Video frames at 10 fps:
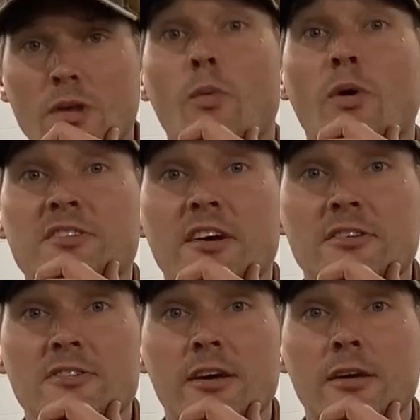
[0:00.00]
What's that you
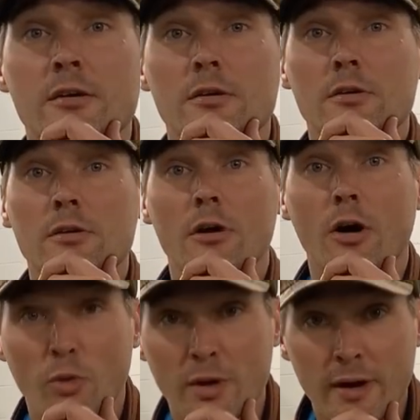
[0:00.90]
say?
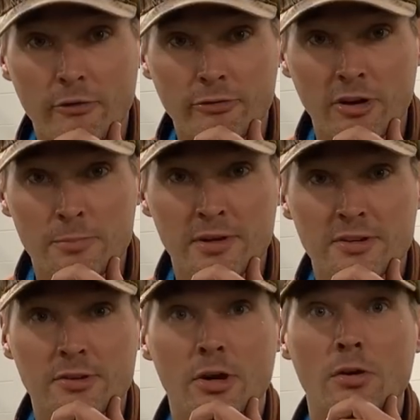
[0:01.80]
What about front
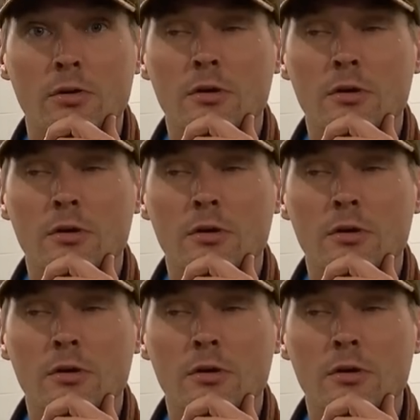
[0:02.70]
PTO?